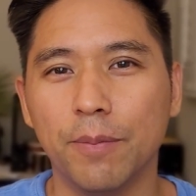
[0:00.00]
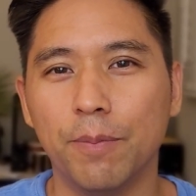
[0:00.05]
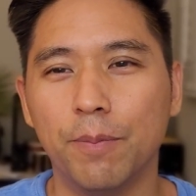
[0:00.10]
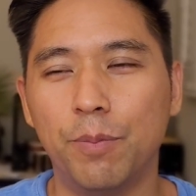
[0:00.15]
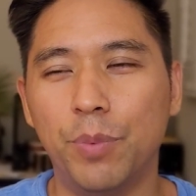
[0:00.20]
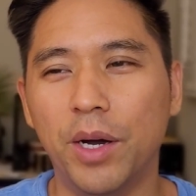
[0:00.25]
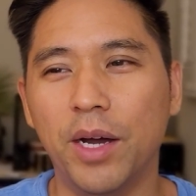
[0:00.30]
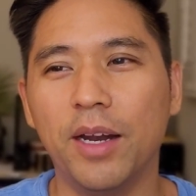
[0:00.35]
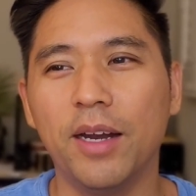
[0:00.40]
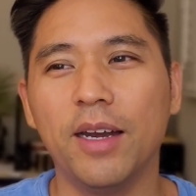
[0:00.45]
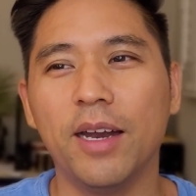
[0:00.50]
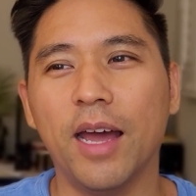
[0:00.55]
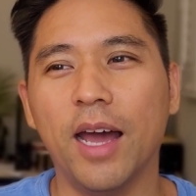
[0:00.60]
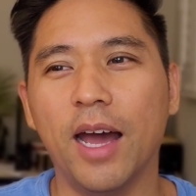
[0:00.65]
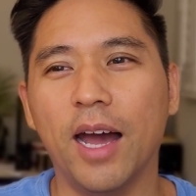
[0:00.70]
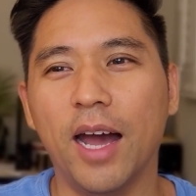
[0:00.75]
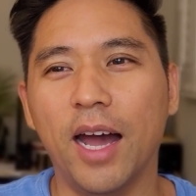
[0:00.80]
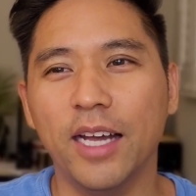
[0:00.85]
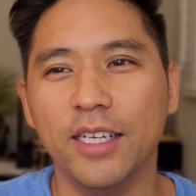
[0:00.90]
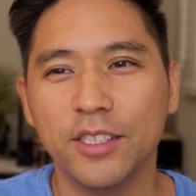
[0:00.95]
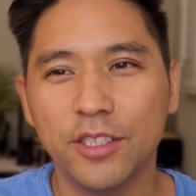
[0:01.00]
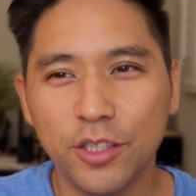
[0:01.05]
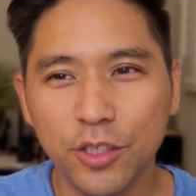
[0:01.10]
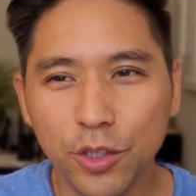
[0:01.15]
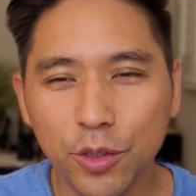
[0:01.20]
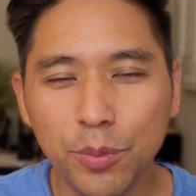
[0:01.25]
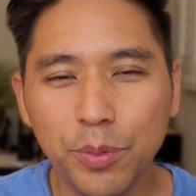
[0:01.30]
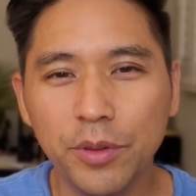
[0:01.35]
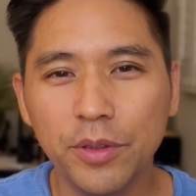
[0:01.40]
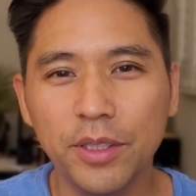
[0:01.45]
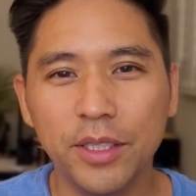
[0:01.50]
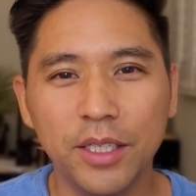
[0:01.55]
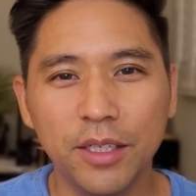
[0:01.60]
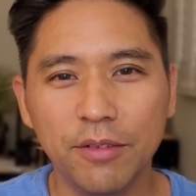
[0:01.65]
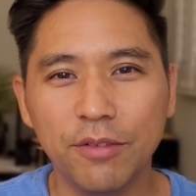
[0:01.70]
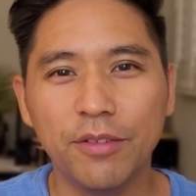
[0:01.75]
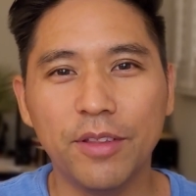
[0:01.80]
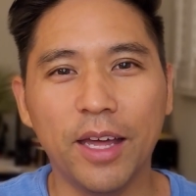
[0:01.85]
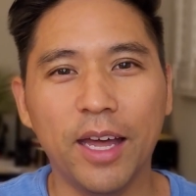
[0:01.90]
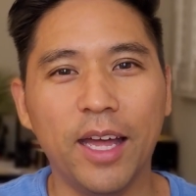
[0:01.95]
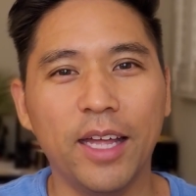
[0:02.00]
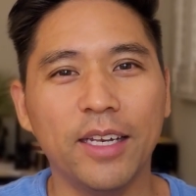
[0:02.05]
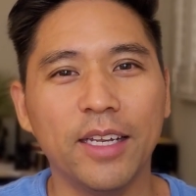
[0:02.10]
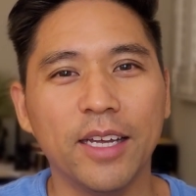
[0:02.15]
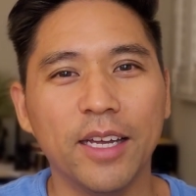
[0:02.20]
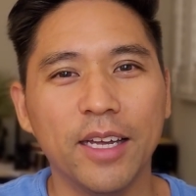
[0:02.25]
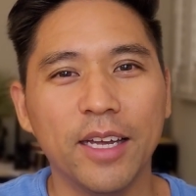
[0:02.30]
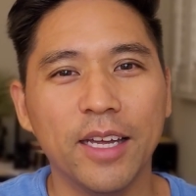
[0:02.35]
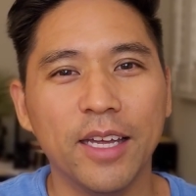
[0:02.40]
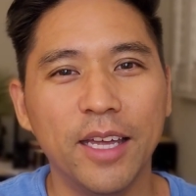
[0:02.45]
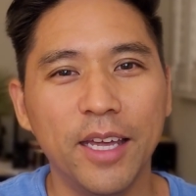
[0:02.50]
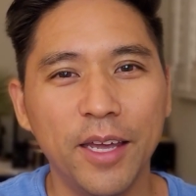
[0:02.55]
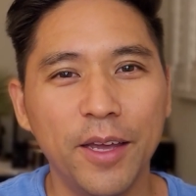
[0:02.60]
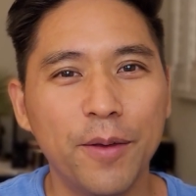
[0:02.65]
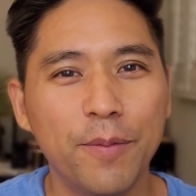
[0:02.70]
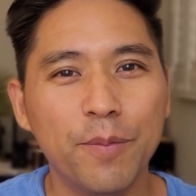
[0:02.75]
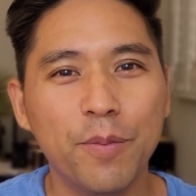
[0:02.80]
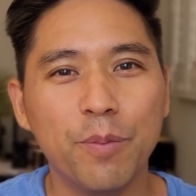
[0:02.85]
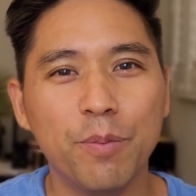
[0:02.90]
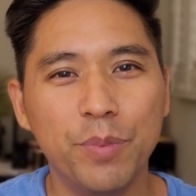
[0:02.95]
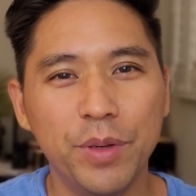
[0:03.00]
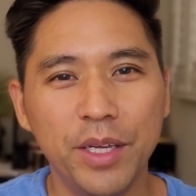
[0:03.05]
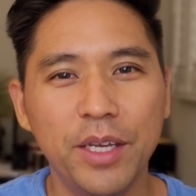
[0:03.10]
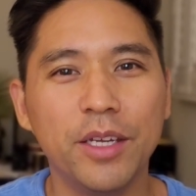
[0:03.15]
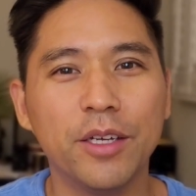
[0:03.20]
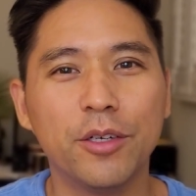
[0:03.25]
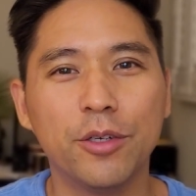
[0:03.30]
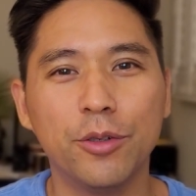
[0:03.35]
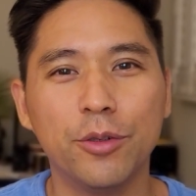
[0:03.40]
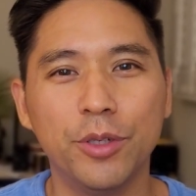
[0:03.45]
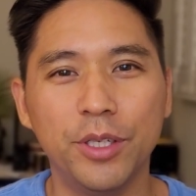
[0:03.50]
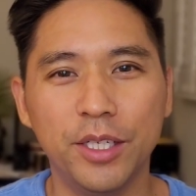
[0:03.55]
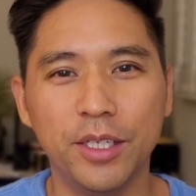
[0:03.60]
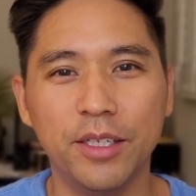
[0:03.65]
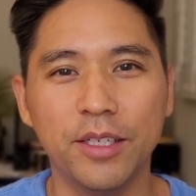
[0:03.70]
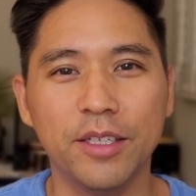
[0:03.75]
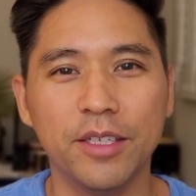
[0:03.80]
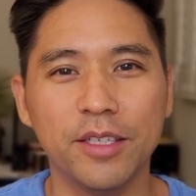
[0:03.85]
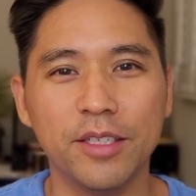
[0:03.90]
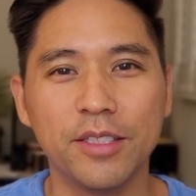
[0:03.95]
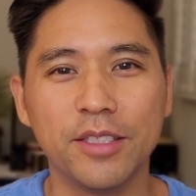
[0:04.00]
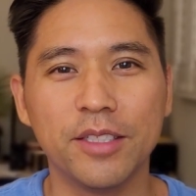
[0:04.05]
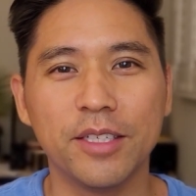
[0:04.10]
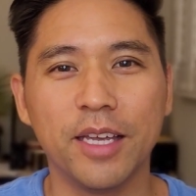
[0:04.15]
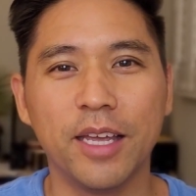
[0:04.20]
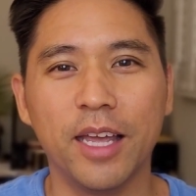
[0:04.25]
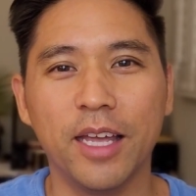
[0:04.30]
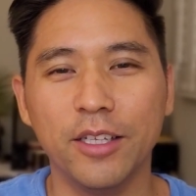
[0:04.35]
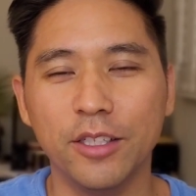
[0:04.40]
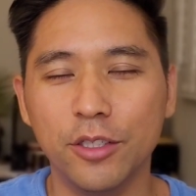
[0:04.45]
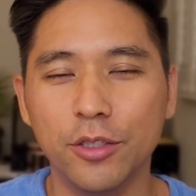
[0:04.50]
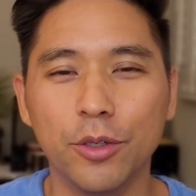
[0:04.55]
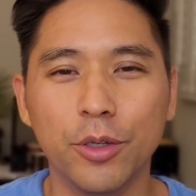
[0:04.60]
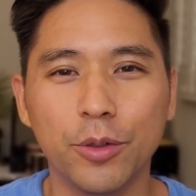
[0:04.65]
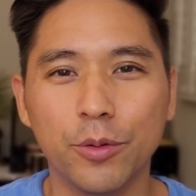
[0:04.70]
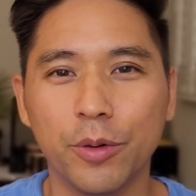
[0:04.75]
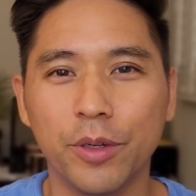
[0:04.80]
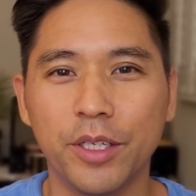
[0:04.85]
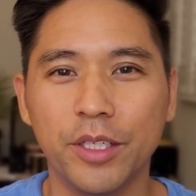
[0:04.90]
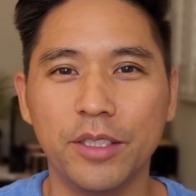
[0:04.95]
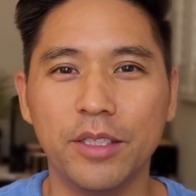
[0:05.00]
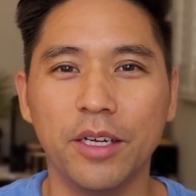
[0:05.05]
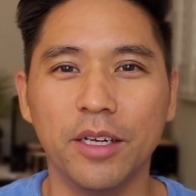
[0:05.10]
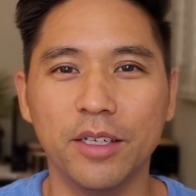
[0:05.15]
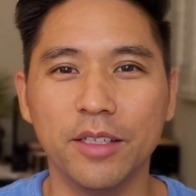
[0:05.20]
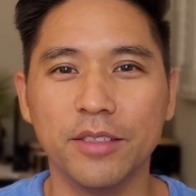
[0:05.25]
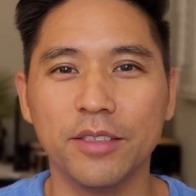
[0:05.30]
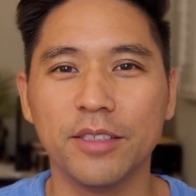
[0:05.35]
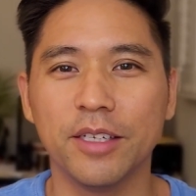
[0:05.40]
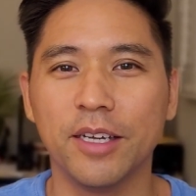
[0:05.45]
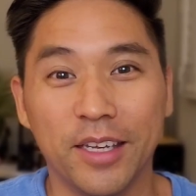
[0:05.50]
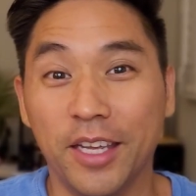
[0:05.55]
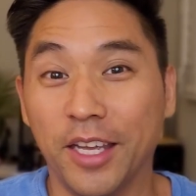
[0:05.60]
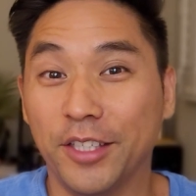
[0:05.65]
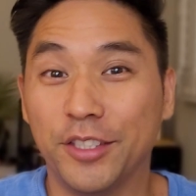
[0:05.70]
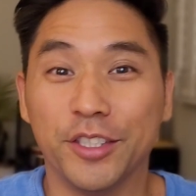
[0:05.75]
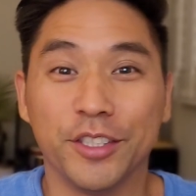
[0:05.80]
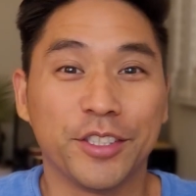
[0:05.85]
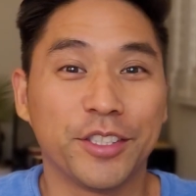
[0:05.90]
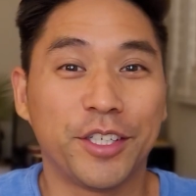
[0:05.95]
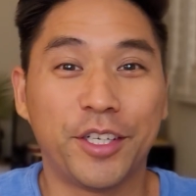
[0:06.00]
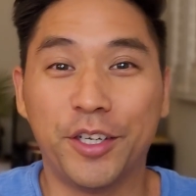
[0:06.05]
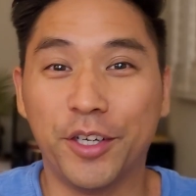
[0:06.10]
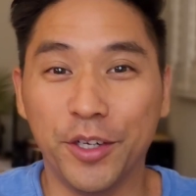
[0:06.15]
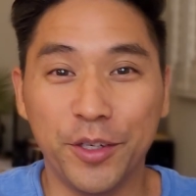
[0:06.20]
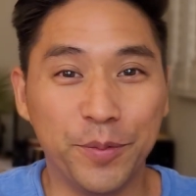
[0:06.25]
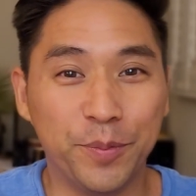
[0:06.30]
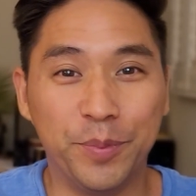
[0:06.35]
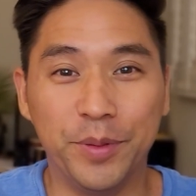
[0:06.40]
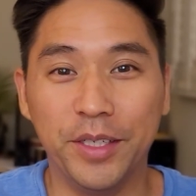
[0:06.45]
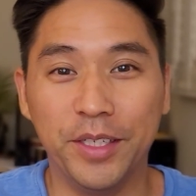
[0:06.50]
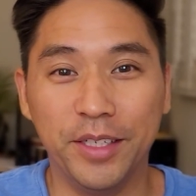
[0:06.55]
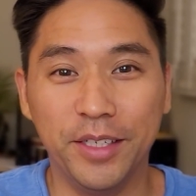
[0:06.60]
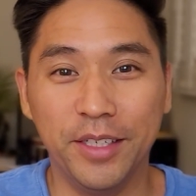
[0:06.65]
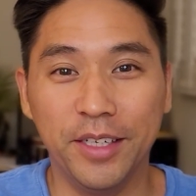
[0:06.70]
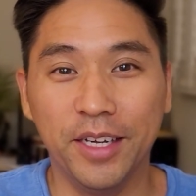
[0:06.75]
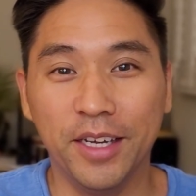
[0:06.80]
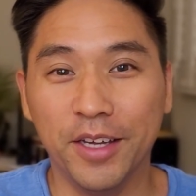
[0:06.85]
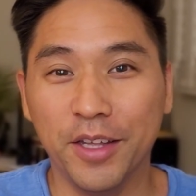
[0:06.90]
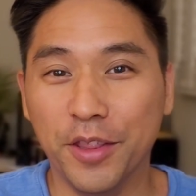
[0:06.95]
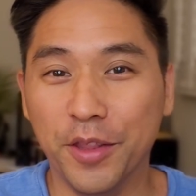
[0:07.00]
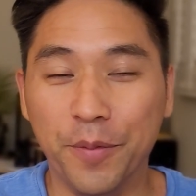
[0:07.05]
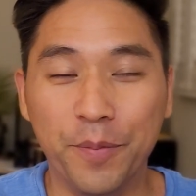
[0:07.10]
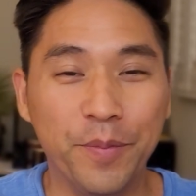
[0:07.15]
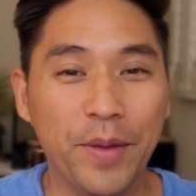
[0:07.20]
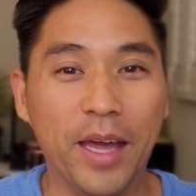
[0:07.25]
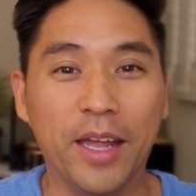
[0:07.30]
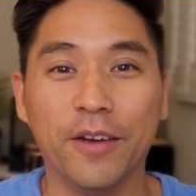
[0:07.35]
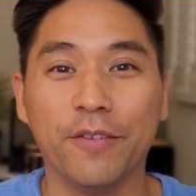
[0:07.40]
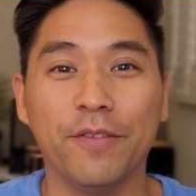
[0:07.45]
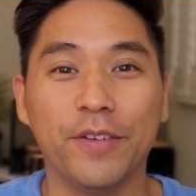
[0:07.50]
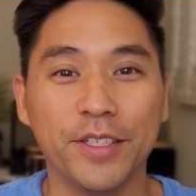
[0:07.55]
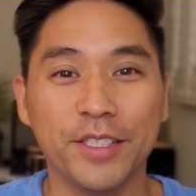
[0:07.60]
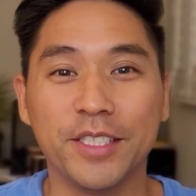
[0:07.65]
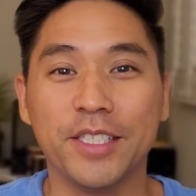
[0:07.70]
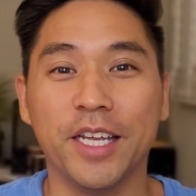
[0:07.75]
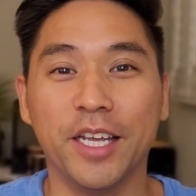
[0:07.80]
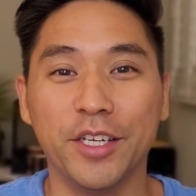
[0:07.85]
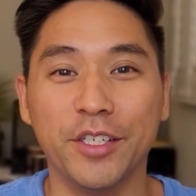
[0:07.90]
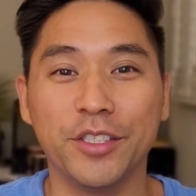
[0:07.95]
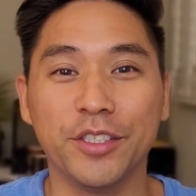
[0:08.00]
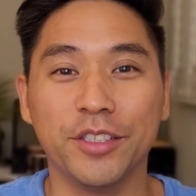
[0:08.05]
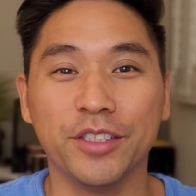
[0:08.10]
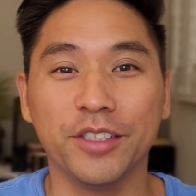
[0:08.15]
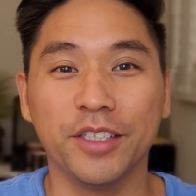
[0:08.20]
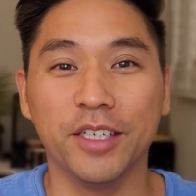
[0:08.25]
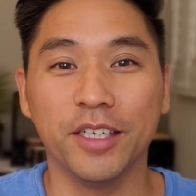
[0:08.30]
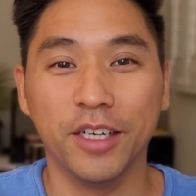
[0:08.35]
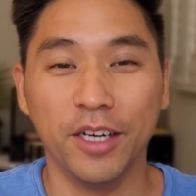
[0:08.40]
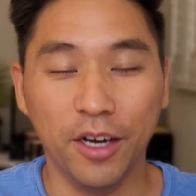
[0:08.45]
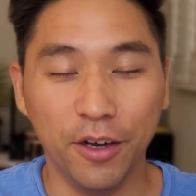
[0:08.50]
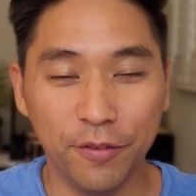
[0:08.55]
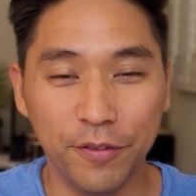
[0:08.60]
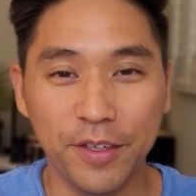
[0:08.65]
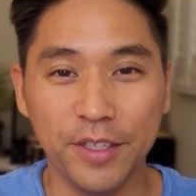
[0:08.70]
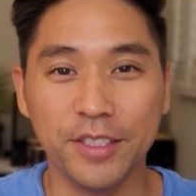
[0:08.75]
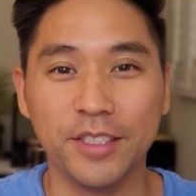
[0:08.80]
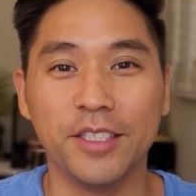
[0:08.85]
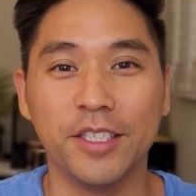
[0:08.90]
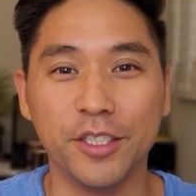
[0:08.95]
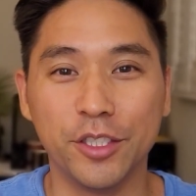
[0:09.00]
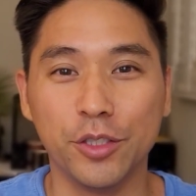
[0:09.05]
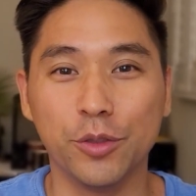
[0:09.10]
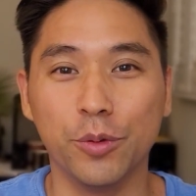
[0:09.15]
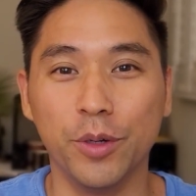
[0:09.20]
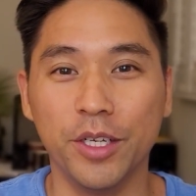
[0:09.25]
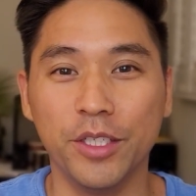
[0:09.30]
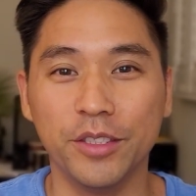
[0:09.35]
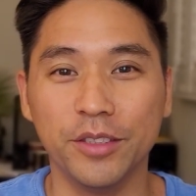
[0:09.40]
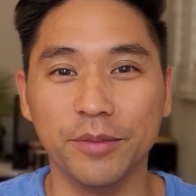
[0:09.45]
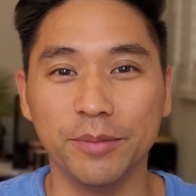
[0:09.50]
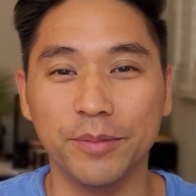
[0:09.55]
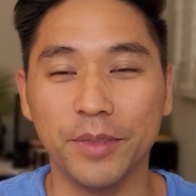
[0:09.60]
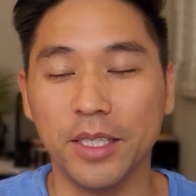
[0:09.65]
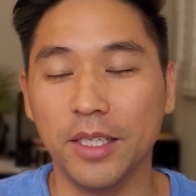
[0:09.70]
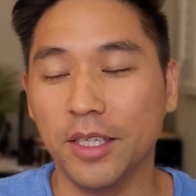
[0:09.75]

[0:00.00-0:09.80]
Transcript: but I do believe that him being who he is and doing what he does, it just could be the manifestation of his situation.